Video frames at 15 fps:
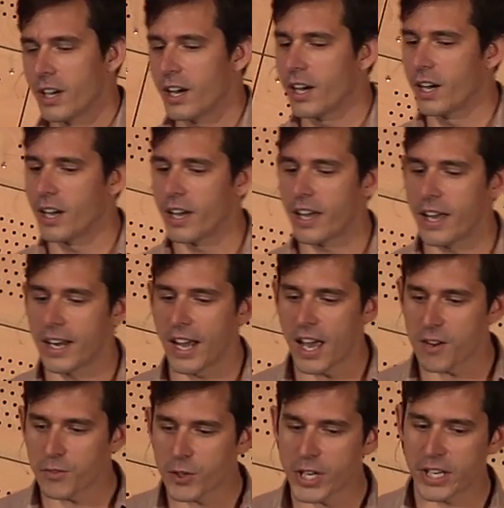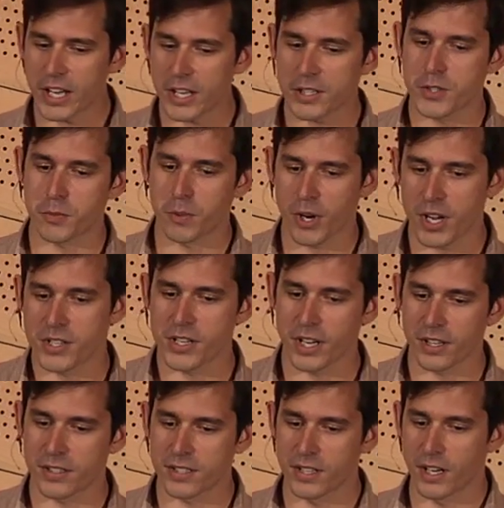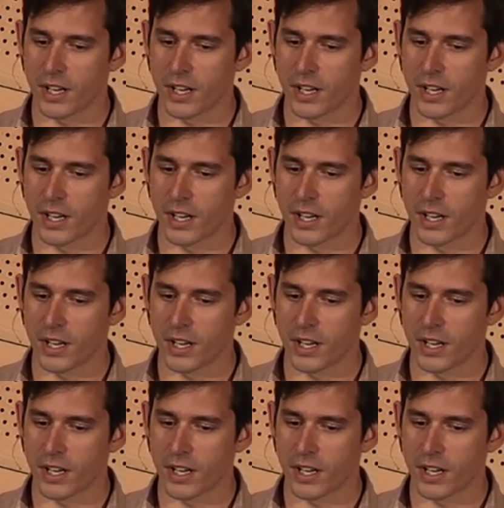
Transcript: And every next project,